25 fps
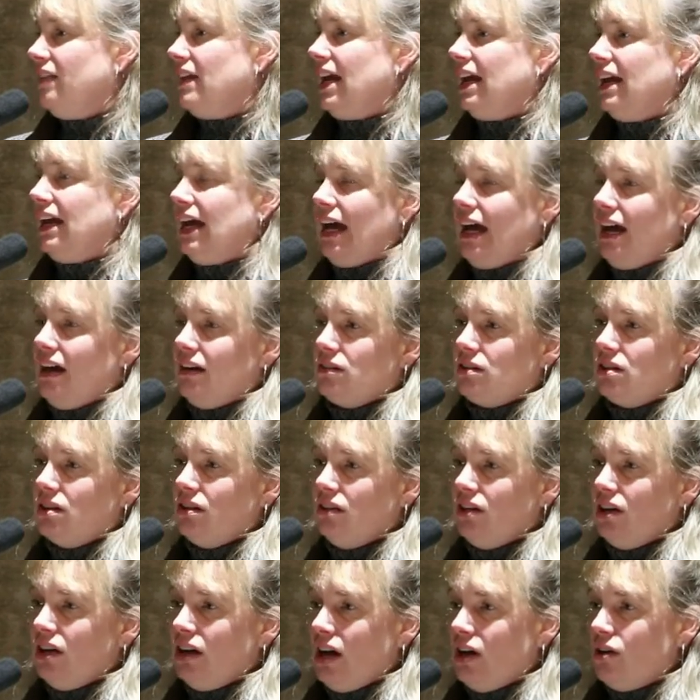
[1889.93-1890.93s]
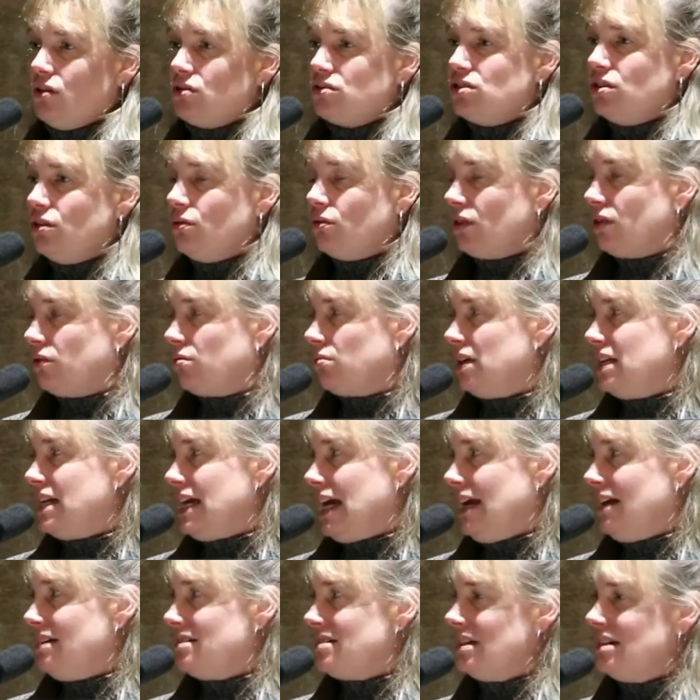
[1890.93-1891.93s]
They get, 2 or 3
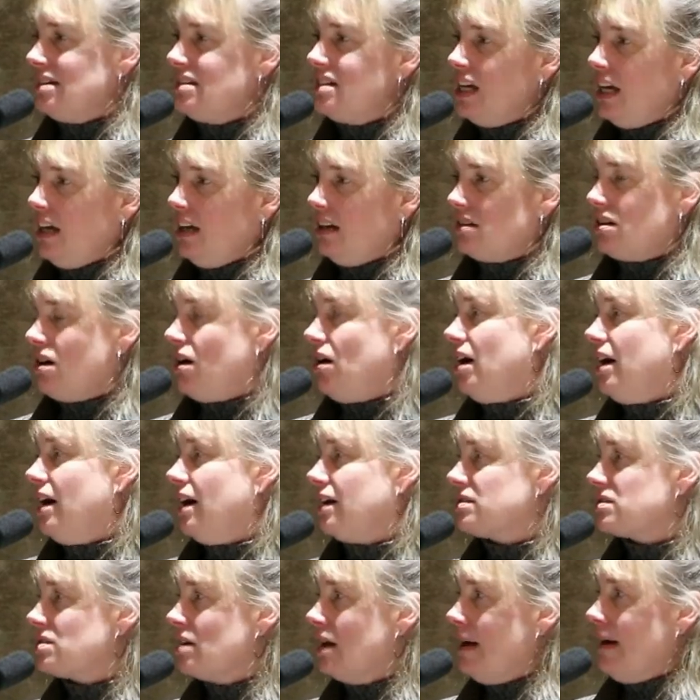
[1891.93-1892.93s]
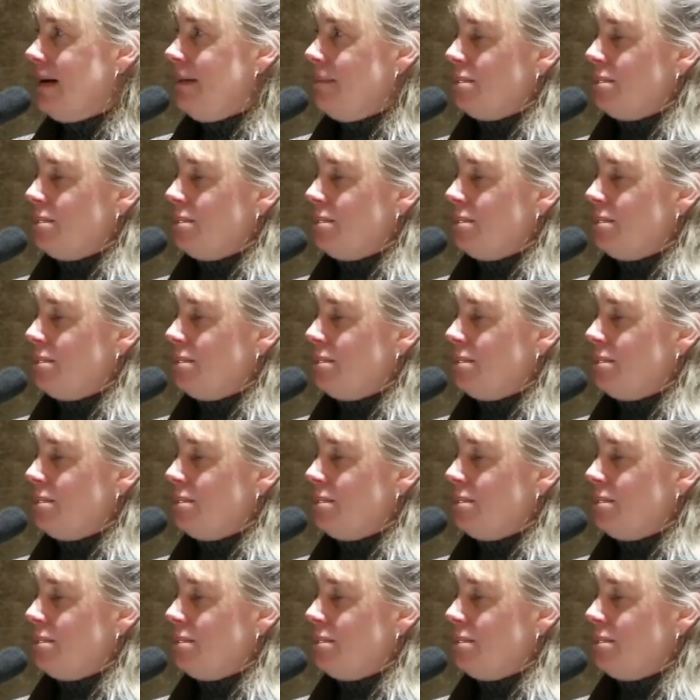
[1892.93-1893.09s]
days in detox,